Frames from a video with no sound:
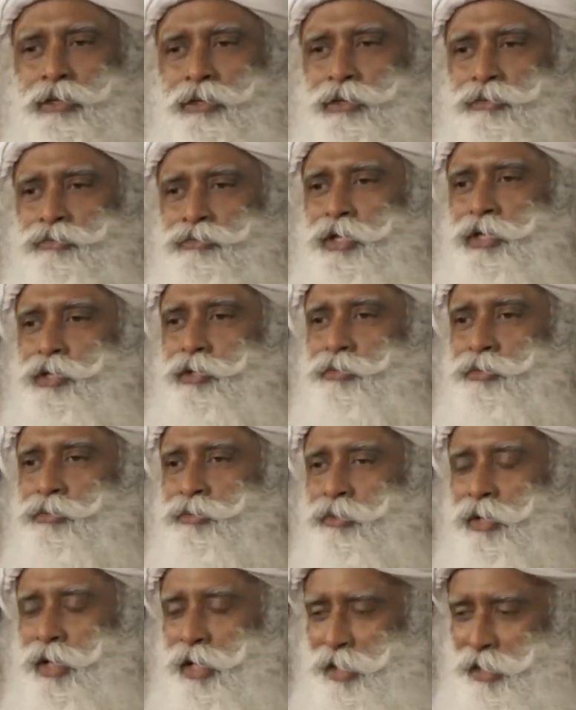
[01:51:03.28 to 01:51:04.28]
When
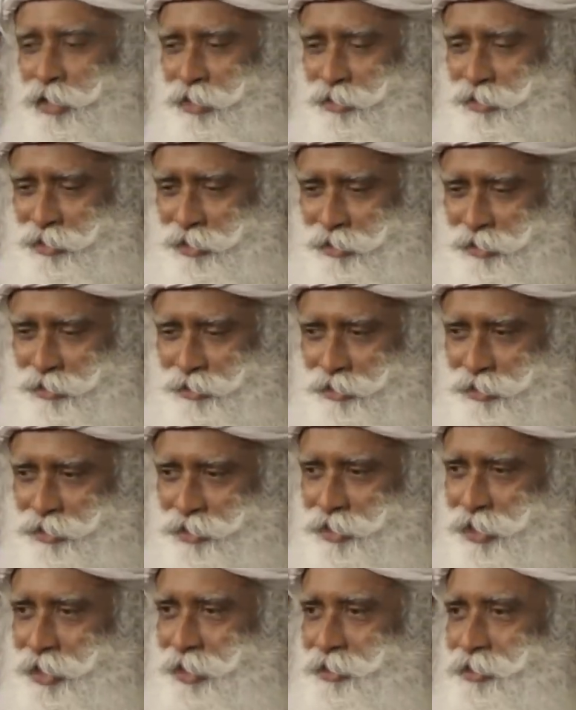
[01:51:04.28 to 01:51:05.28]
you are in a certain
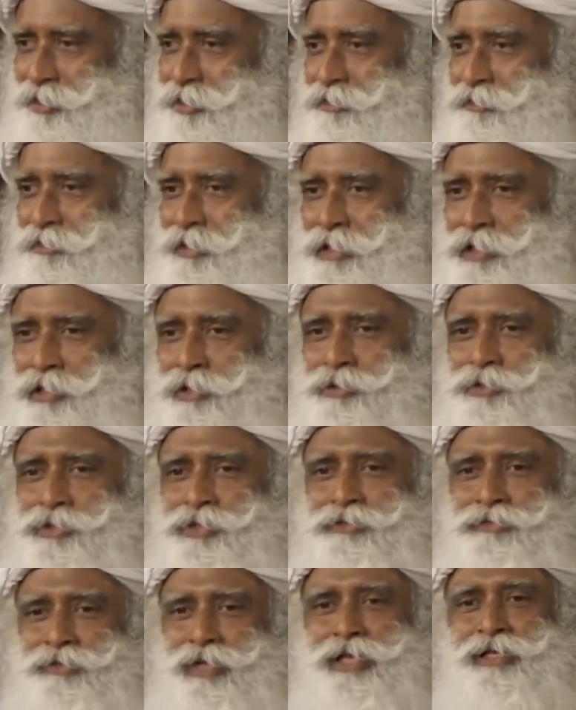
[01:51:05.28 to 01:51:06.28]
state of
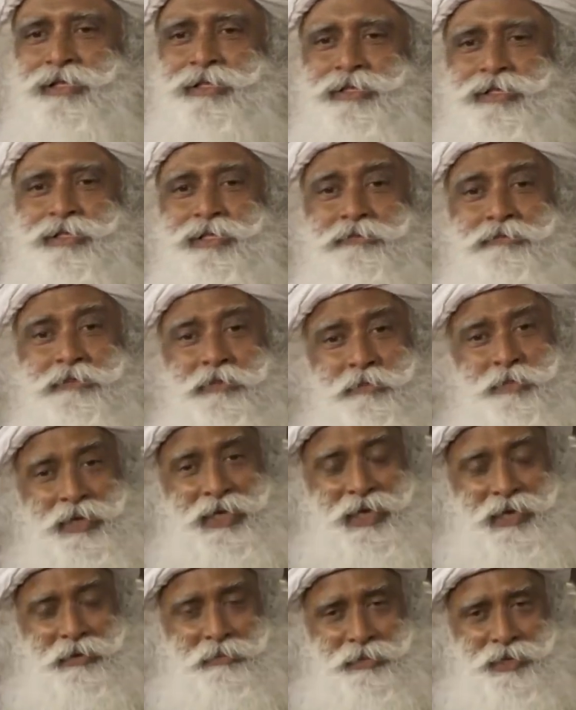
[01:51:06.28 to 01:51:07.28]
inclusiveness, if it
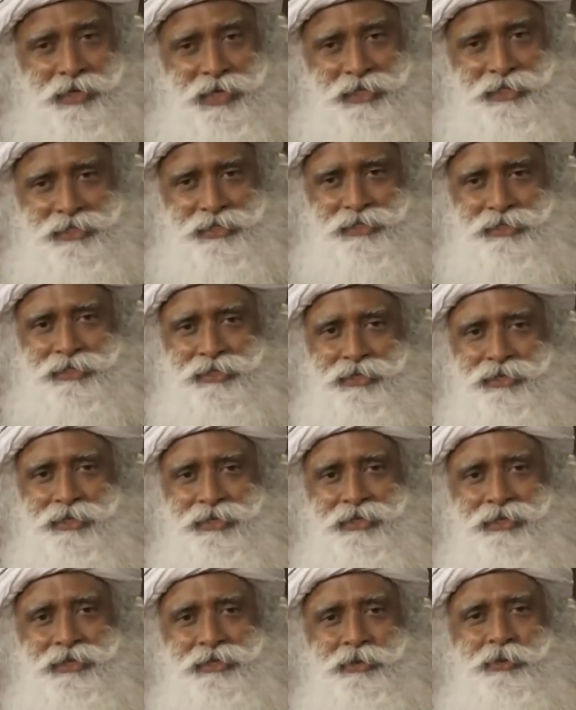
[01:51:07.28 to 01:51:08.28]
became
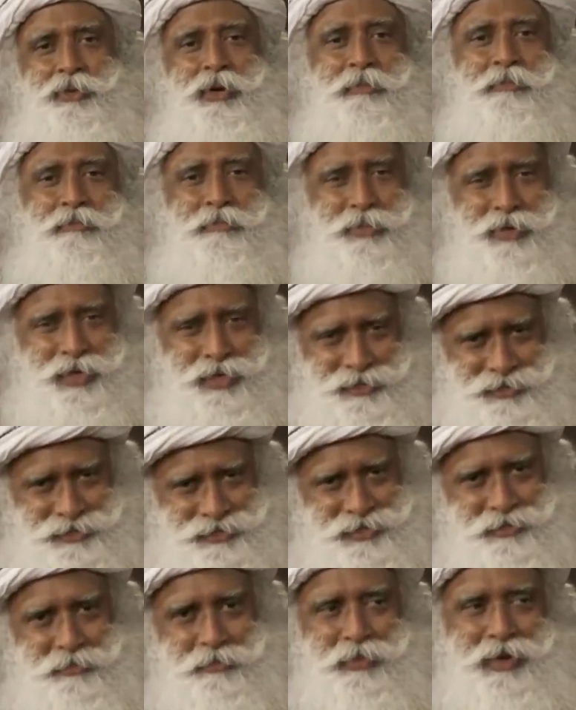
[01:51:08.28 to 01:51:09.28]
necessary, you embrace
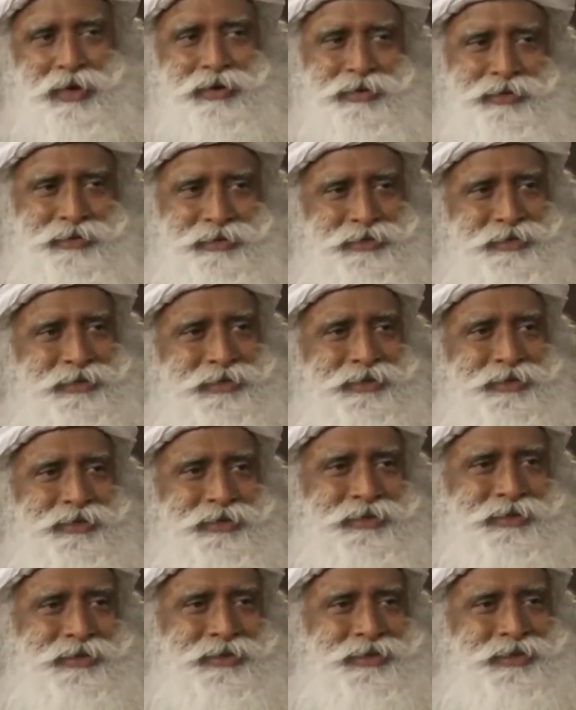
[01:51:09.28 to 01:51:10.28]
somebody.
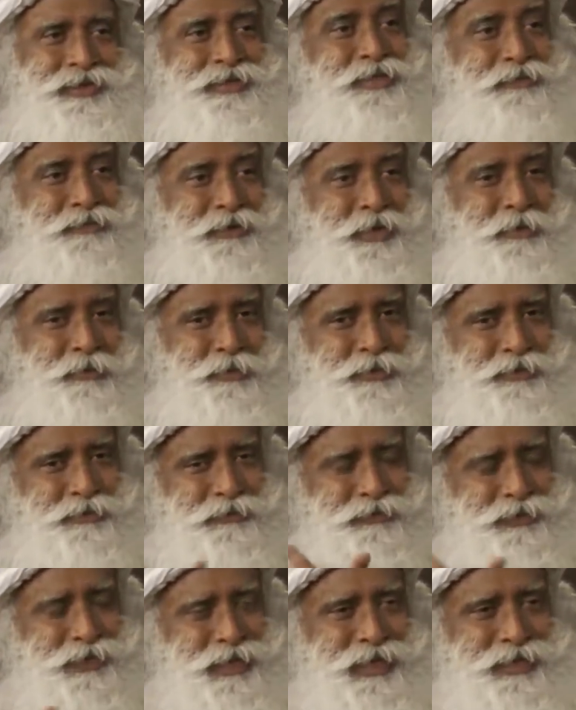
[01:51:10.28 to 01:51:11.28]
It's a very
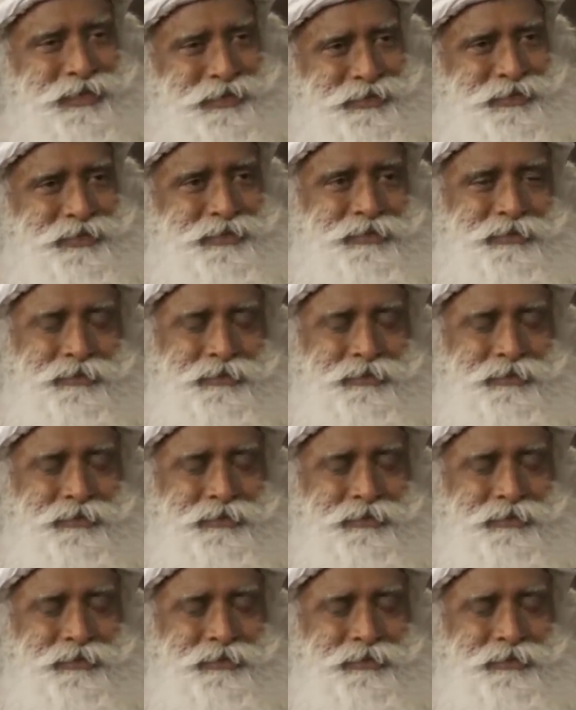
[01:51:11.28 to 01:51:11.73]
beautiful act.